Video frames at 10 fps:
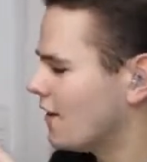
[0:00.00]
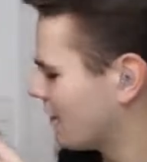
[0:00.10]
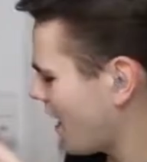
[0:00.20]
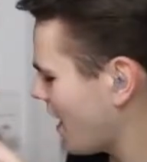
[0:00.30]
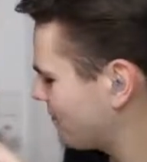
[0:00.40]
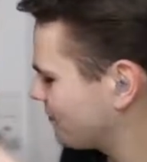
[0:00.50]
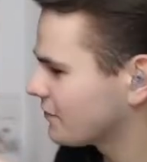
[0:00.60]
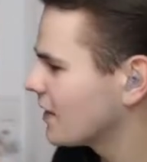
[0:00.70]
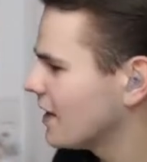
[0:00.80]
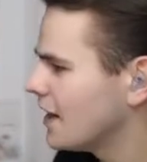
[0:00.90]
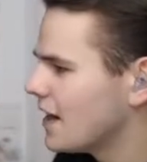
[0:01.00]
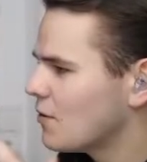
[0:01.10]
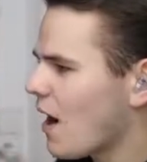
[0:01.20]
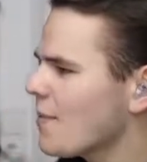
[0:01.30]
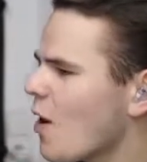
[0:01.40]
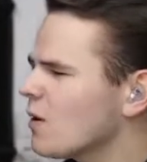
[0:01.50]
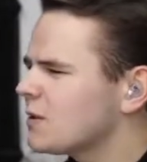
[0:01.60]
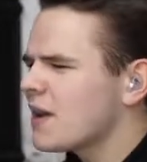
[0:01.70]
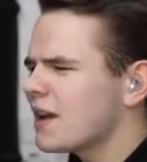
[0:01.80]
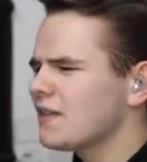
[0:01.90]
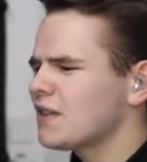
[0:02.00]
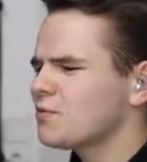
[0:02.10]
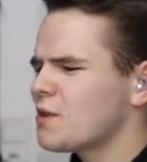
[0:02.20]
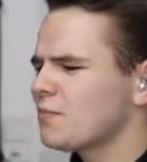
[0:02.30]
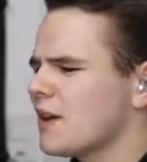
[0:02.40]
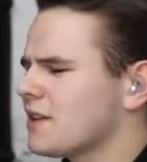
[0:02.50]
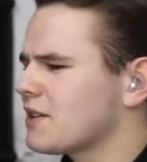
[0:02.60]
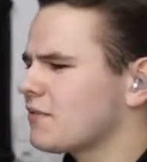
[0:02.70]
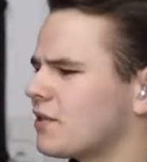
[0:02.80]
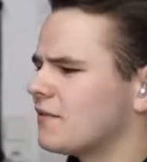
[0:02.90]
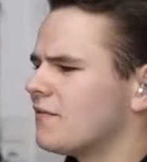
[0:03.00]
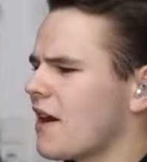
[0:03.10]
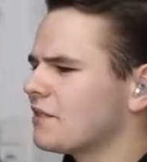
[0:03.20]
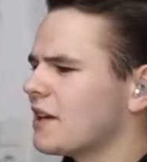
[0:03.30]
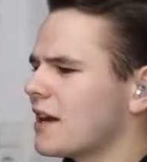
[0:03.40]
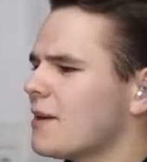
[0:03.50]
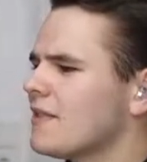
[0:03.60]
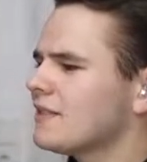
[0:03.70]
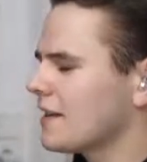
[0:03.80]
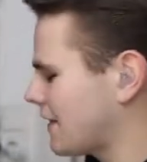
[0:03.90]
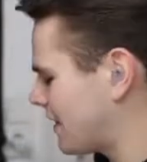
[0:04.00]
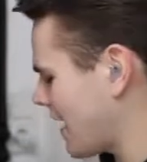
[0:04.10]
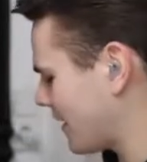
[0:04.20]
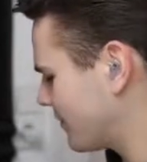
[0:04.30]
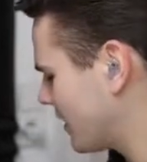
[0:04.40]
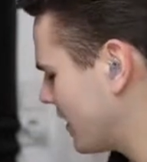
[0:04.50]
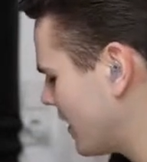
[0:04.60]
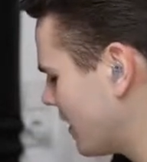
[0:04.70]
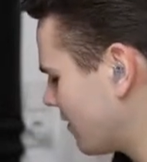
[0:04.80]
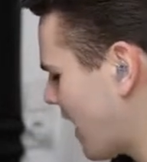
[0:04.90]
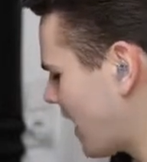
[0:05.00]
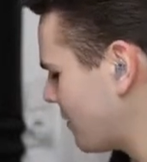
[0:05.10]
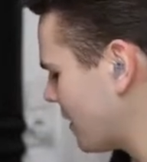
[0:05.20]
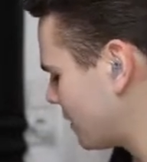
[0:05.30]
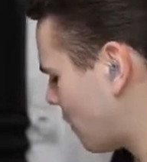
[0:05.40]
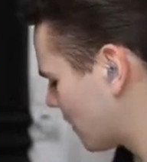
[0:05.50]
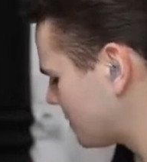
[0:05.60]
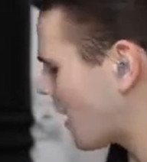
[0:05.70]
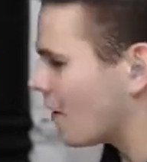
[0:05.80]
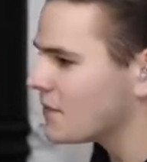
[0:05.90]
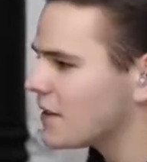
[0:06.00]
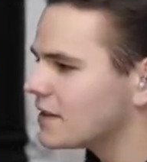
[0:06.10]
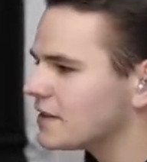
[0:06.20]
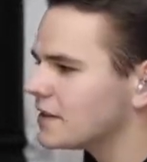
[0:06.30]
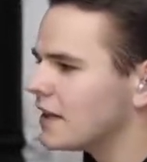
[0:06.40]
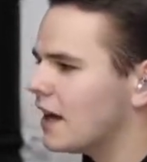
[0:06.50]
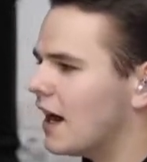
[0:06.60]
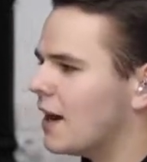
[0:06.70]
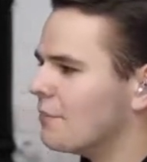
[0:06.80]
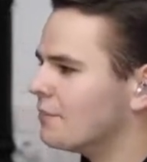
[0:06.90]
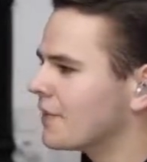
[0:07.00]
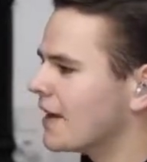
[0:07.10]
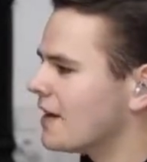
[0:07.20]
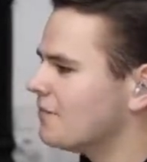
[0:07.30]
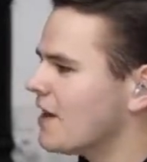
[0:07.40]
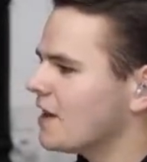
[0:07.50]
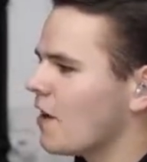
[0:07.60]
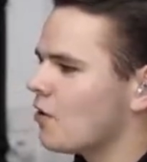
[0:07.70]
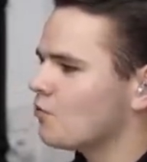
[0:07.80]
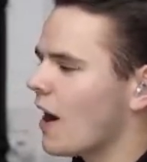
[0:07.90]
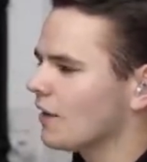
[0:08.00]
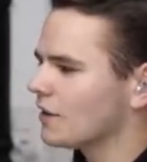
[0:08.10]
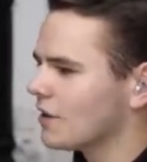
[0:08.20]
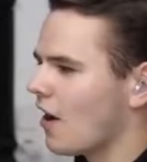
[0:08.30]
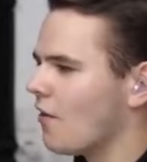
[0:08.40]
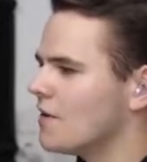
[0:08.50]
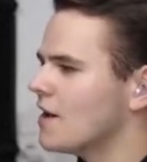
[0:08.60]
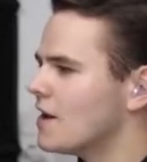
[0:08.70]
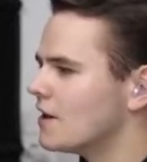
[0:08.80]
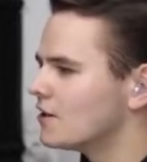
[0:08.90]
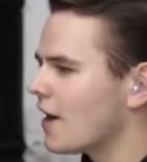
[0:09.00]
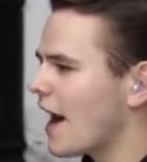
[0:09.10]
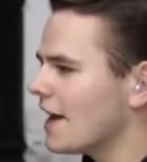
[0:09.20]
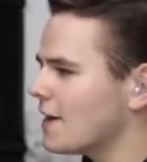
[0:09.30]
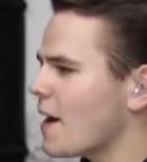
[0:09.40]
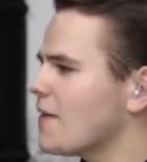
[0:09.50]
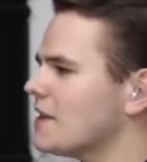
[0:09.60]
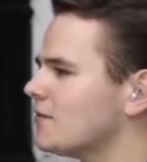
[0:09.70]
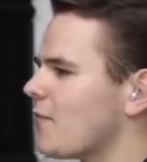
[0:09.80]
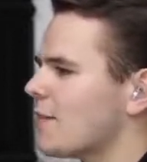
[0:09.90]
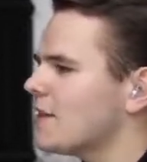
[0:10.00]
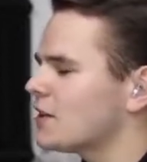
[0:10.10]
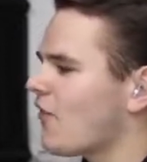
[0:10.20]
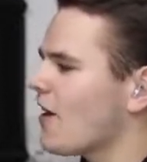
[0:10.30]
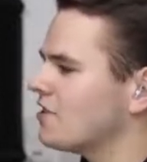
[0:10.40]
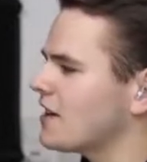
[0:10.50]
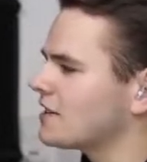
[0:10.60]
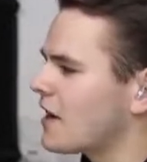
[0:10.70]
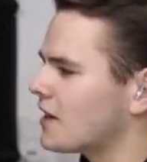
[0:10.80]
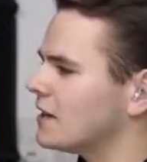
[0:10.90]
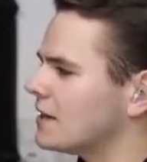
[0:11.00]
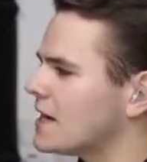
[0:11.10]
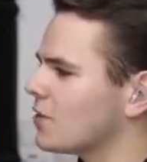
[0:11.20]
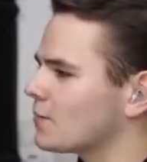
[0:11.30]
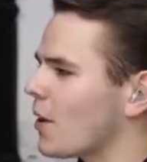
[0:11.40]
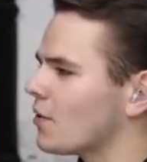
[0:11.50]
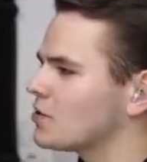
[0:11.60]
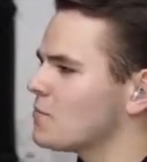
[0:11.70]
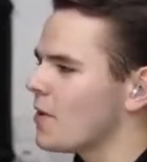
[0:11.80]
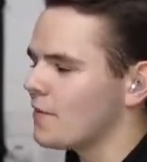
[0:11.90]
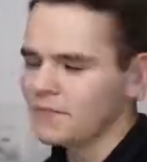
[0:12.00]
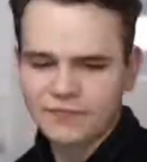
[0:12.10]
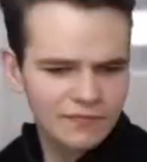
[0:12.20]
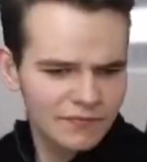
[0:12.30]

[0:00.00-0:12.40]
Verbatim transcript: Okay. Why am I always picking these weird places for a fighter jet? I mean, it's like the thing. Right, I mean, I talked about this um, in a video a while ago. Right, and man, these, I mean, these fighter jets are either built to build...